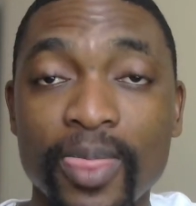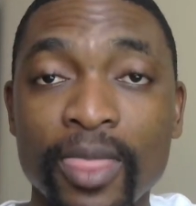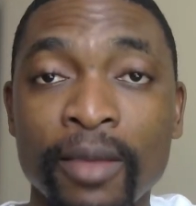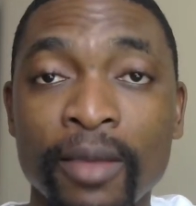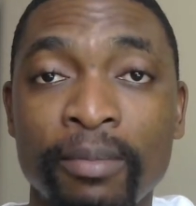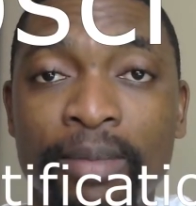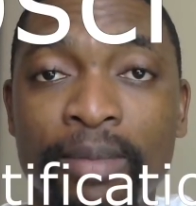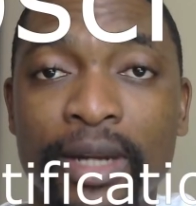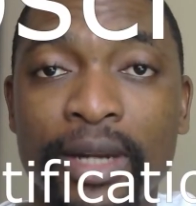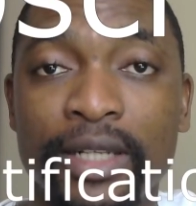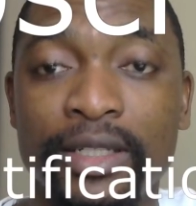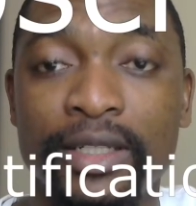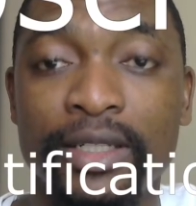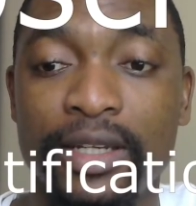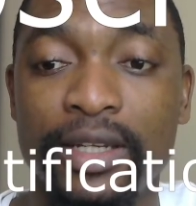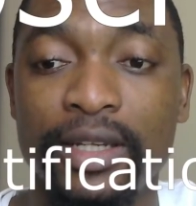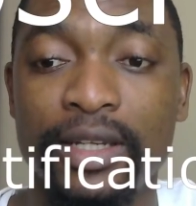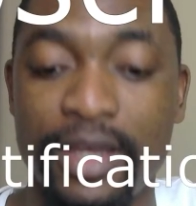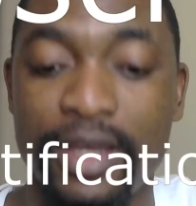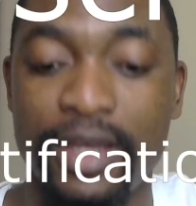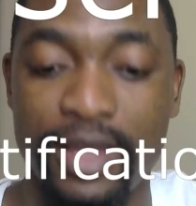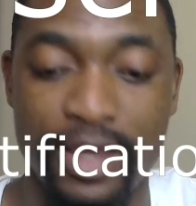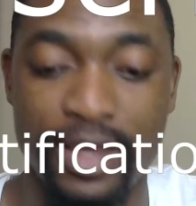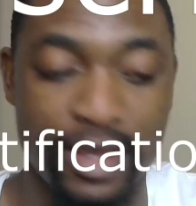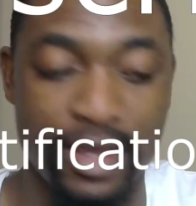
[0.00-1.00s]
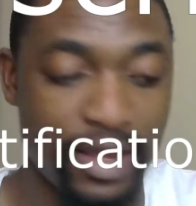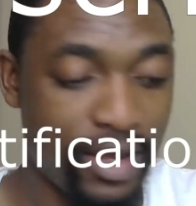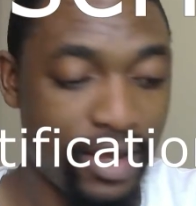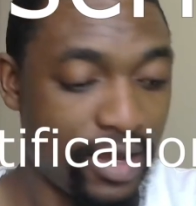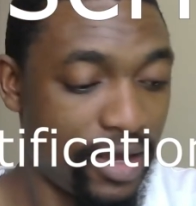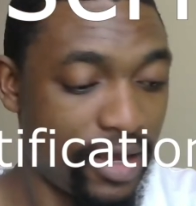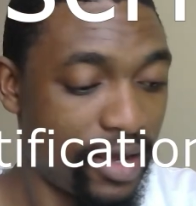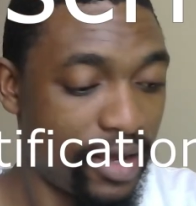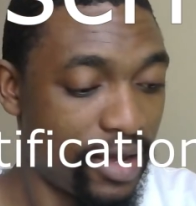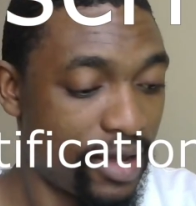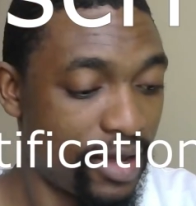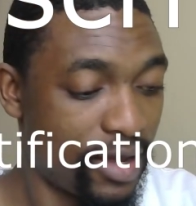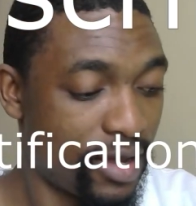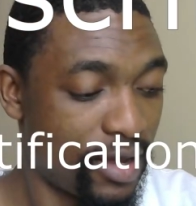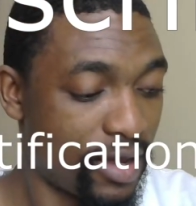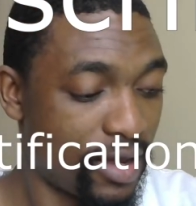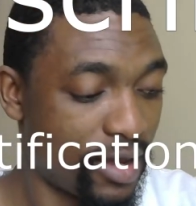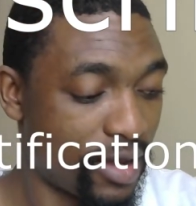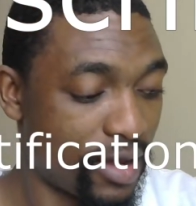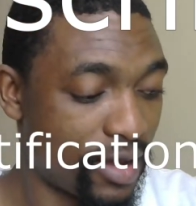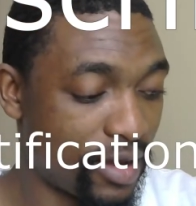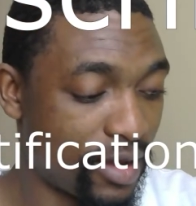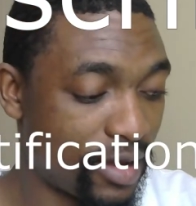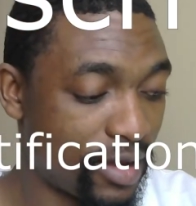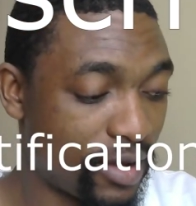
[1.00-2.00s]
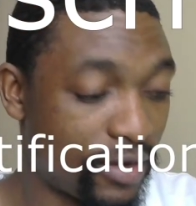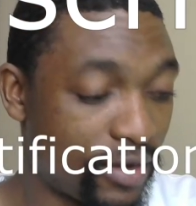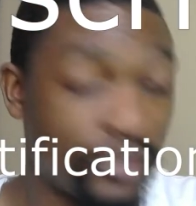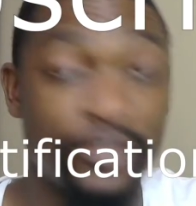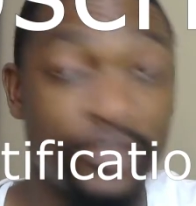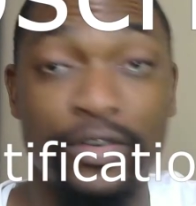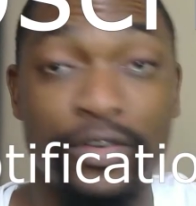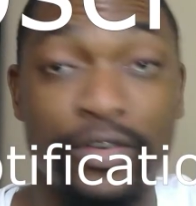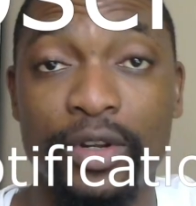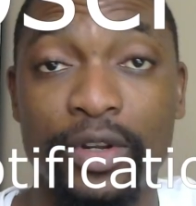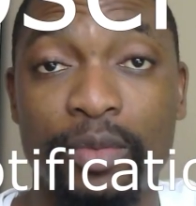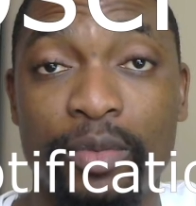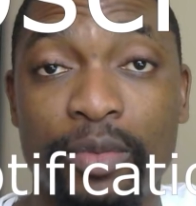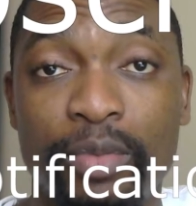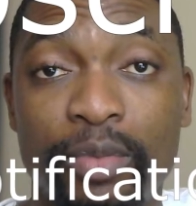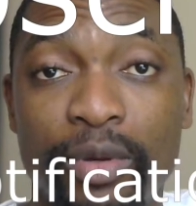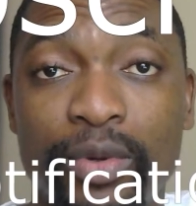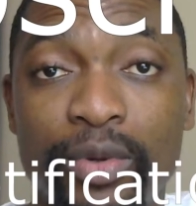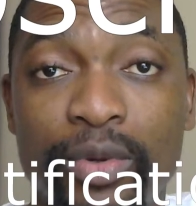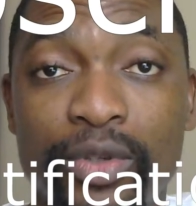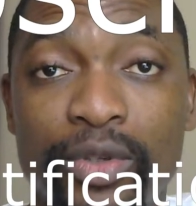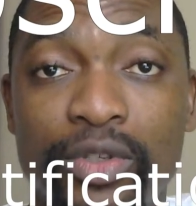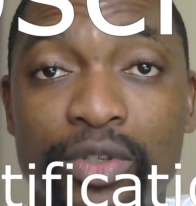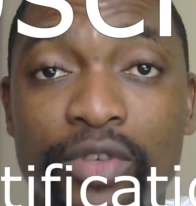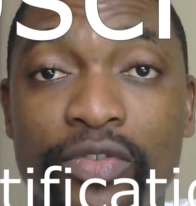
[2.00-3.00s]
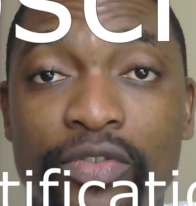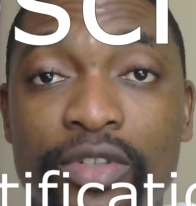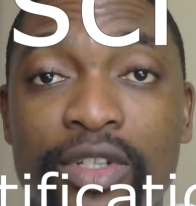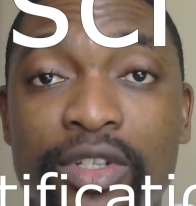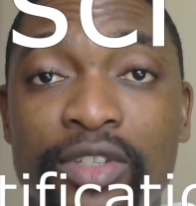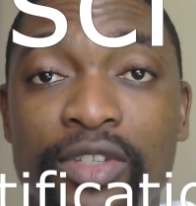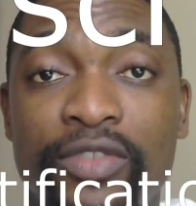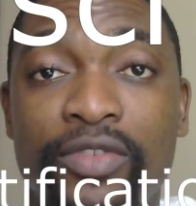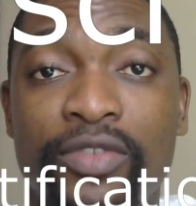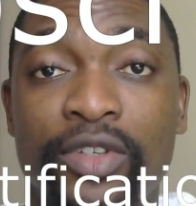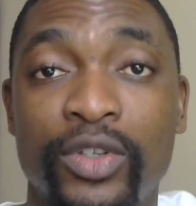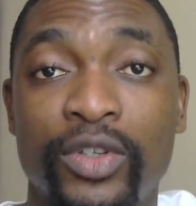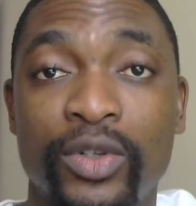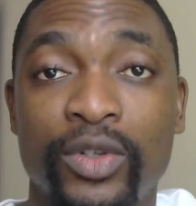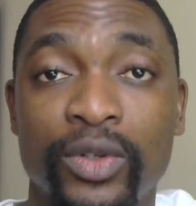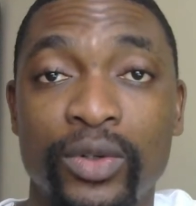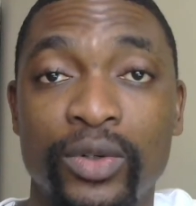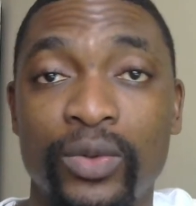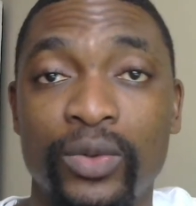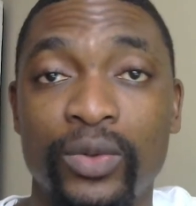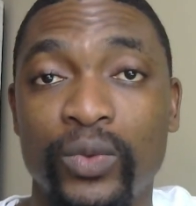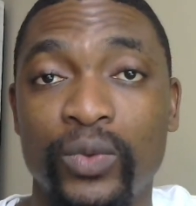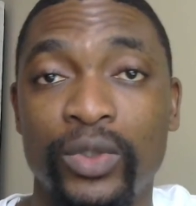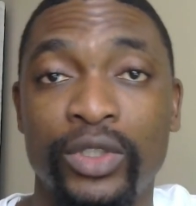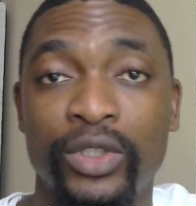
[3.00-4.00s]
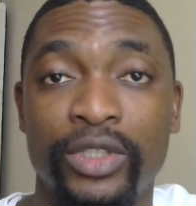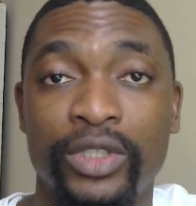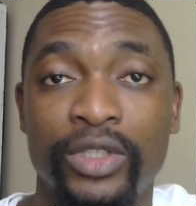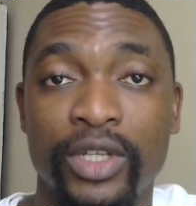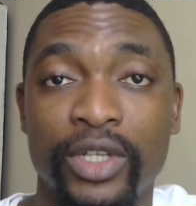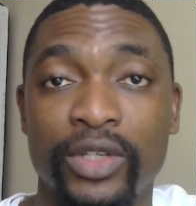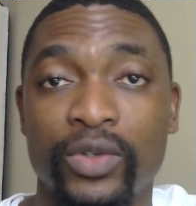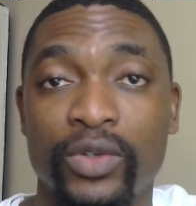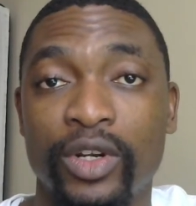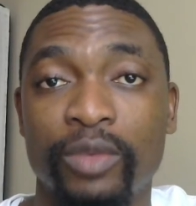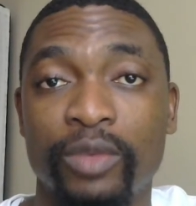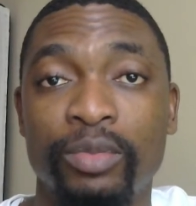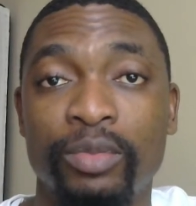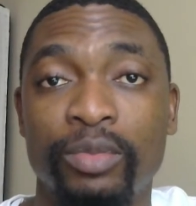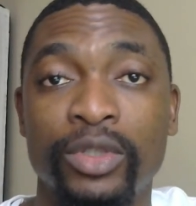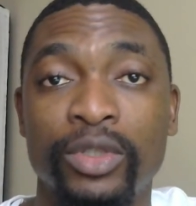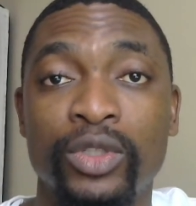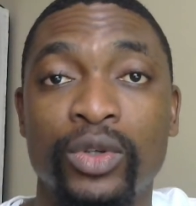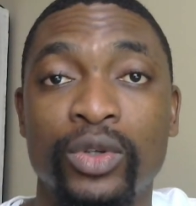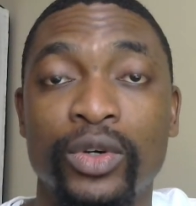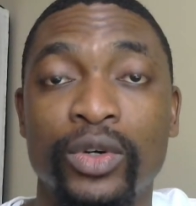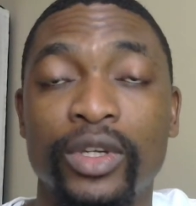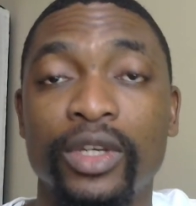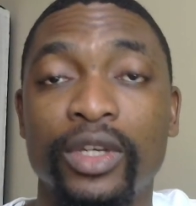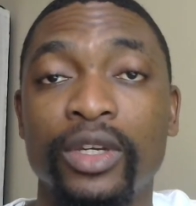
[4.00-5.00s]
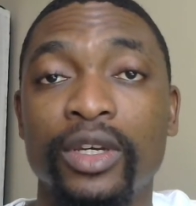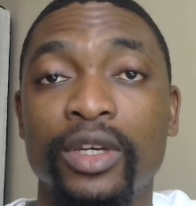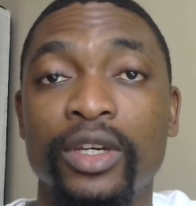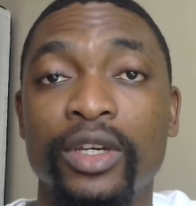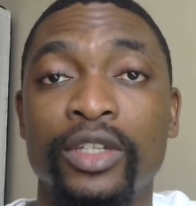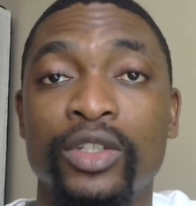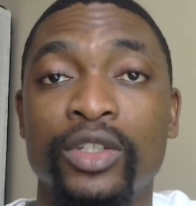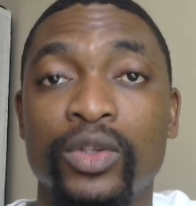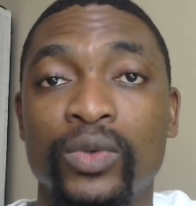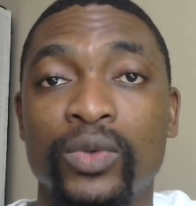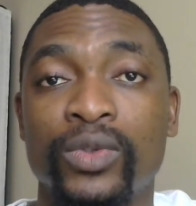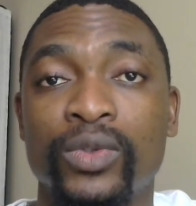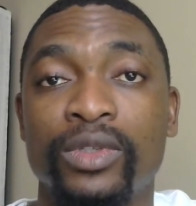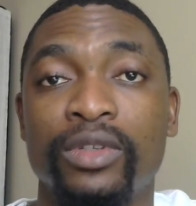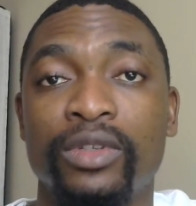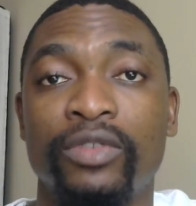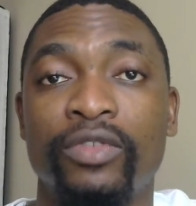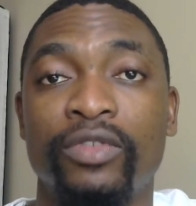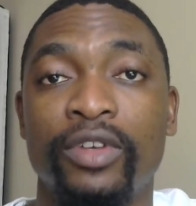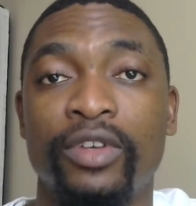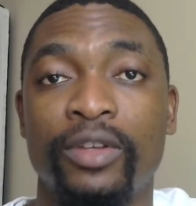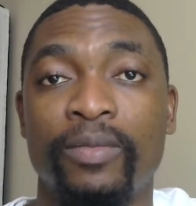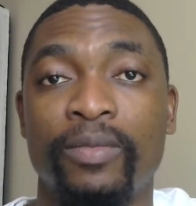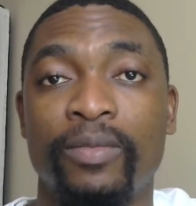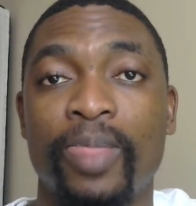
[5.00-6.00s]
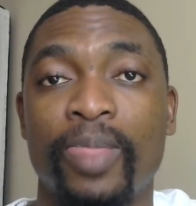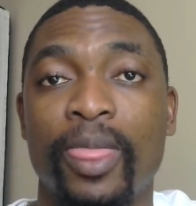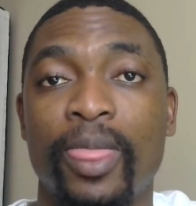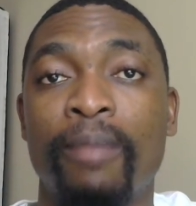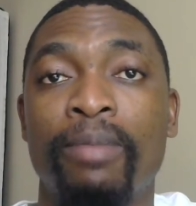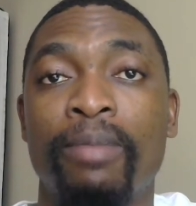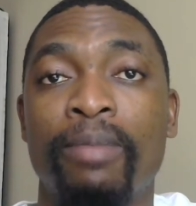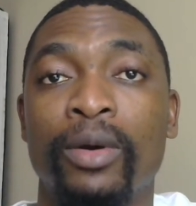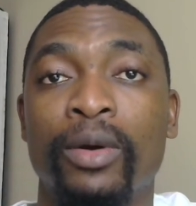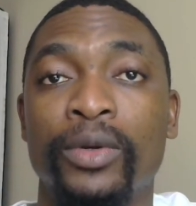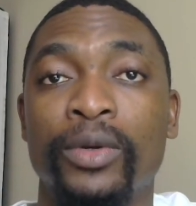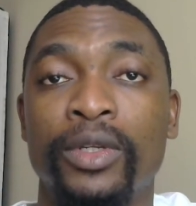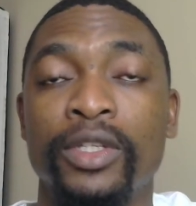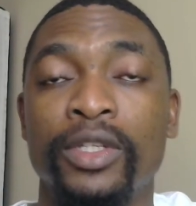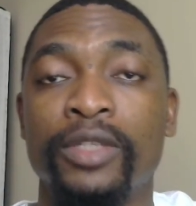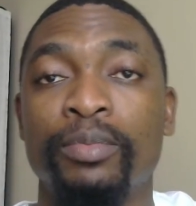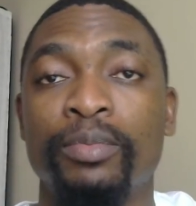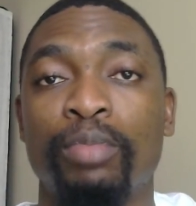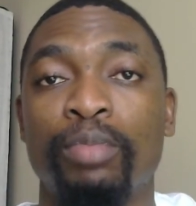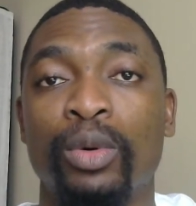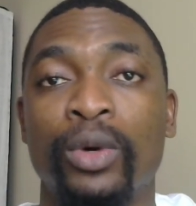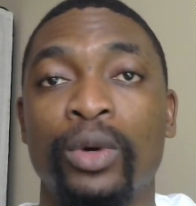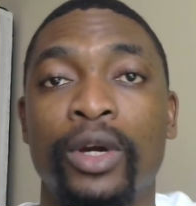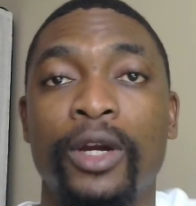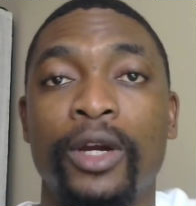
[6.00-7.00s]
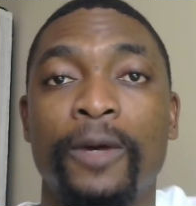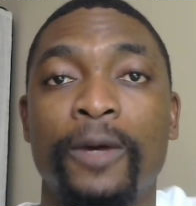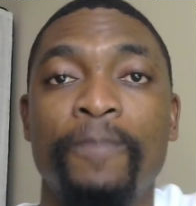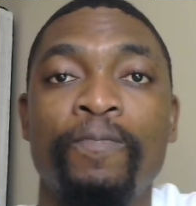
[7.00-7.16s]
But uh, for the purpose of this video, we're just gonna be talking exclusively about this book.